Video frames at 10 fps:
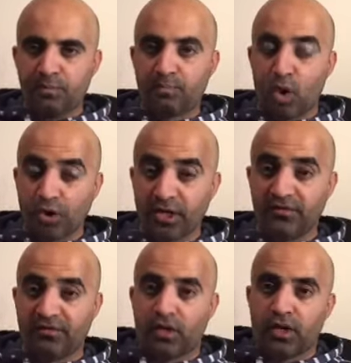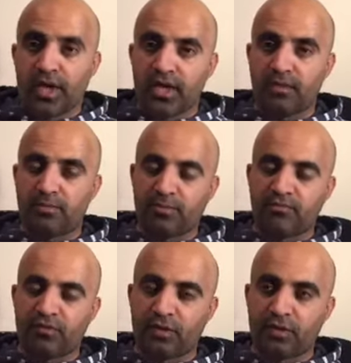body for
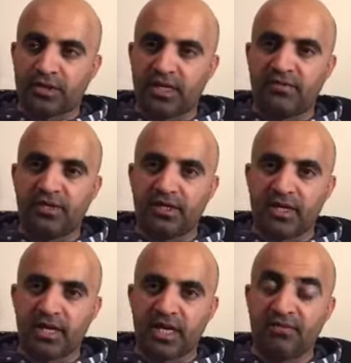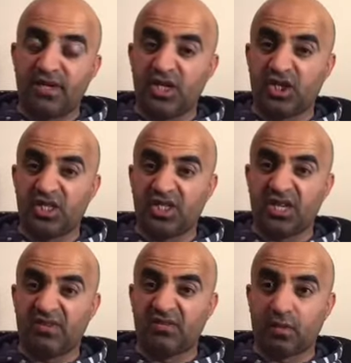safety, aviation
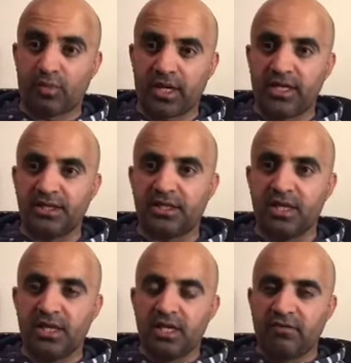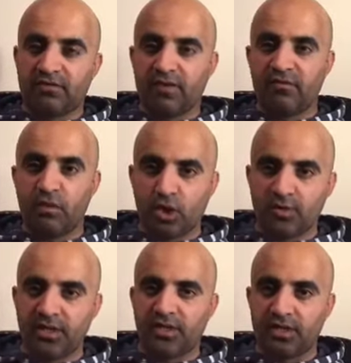safety for planes, for everybody
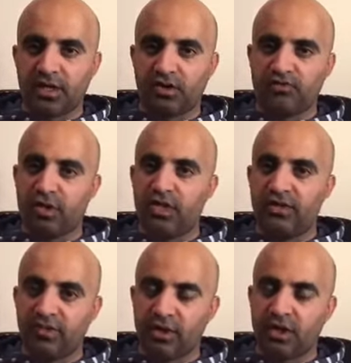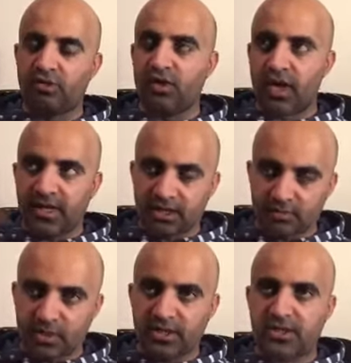coming into the country and leaving the country,
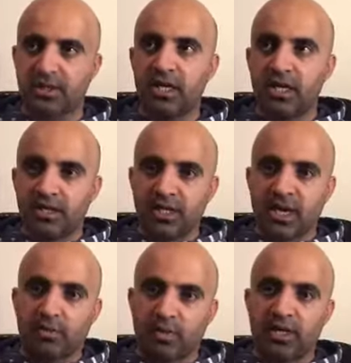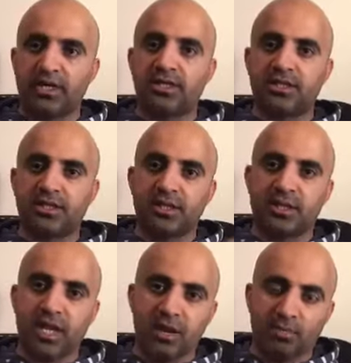airspace, the airplanes,
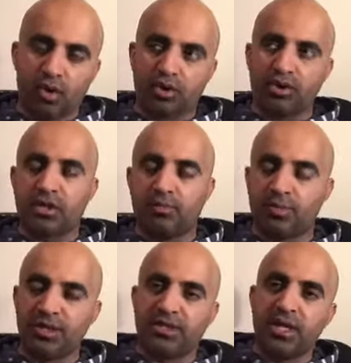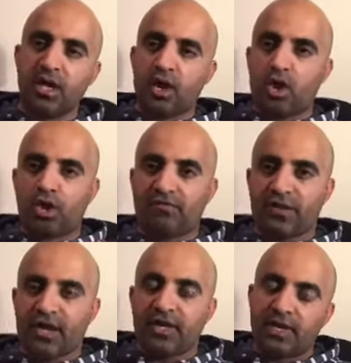the airports, the companies, all of
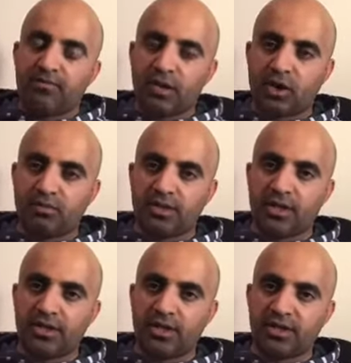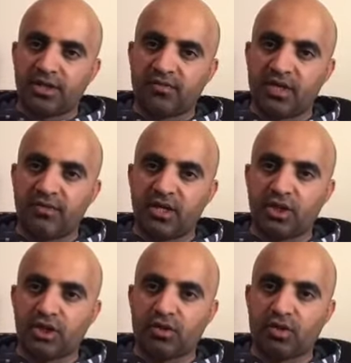that comes under the Civil
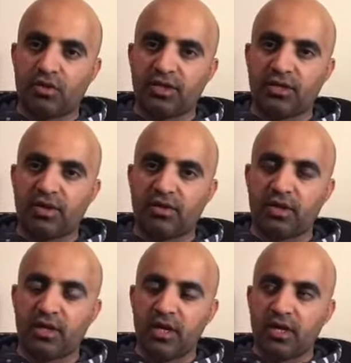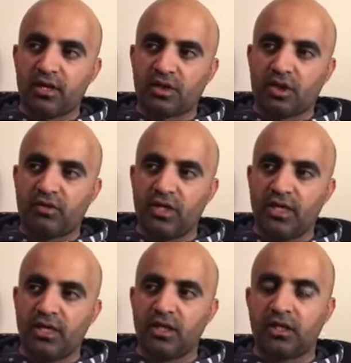Aviation Authority. They're the sort of
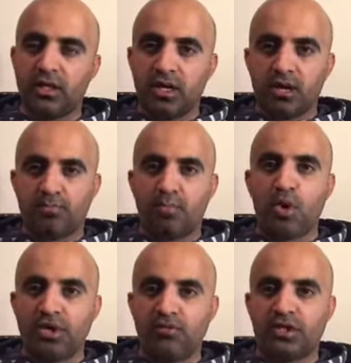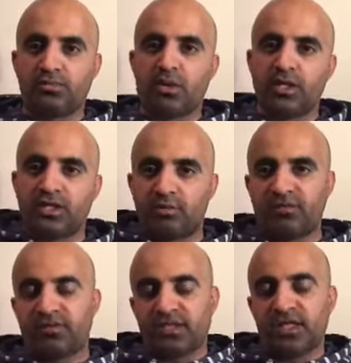legal body responsible
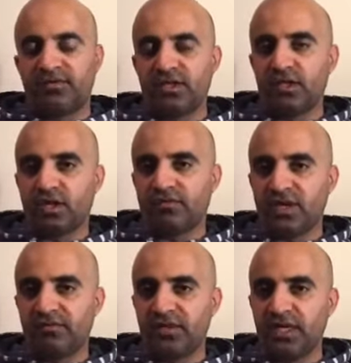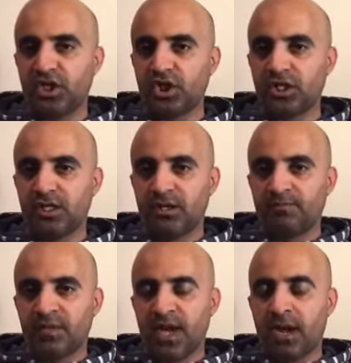for safety of aviation.
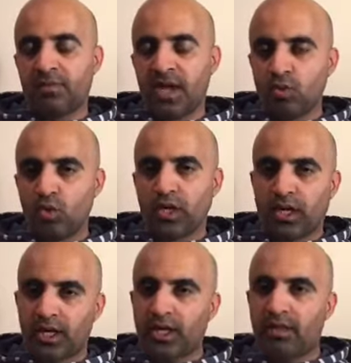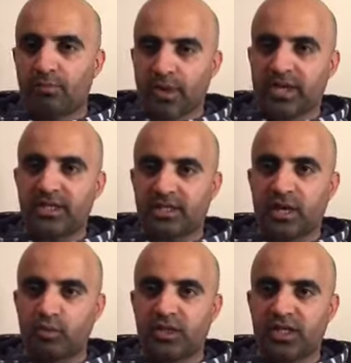And they were clear that
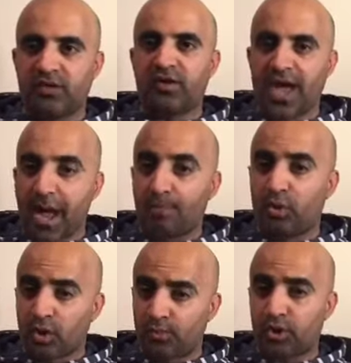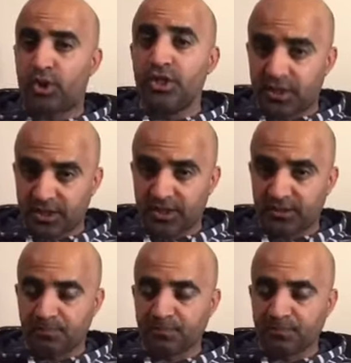Pakistan was given ample opportunities.